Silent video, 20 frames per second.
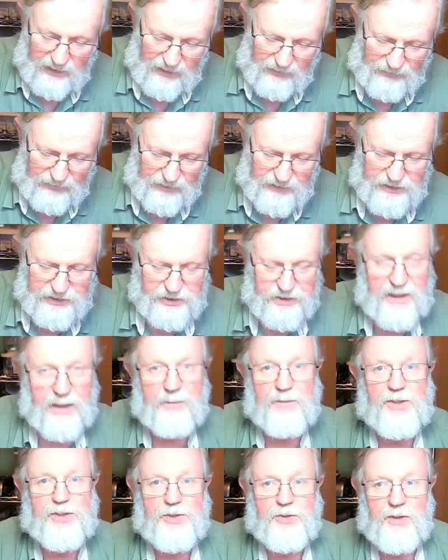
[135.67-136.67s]
for this
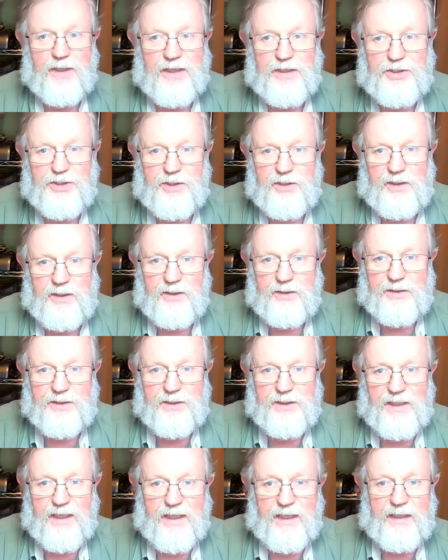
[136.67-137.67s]
demonstration here
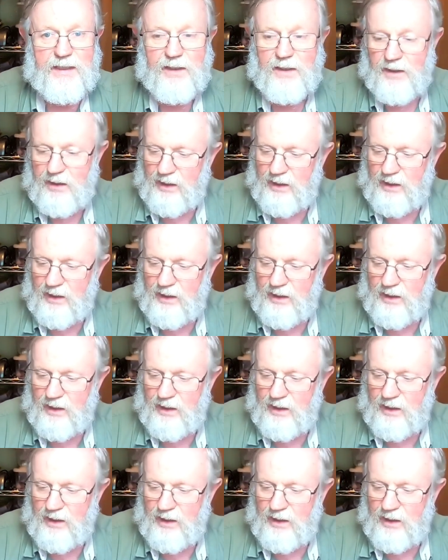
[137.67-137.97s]
today,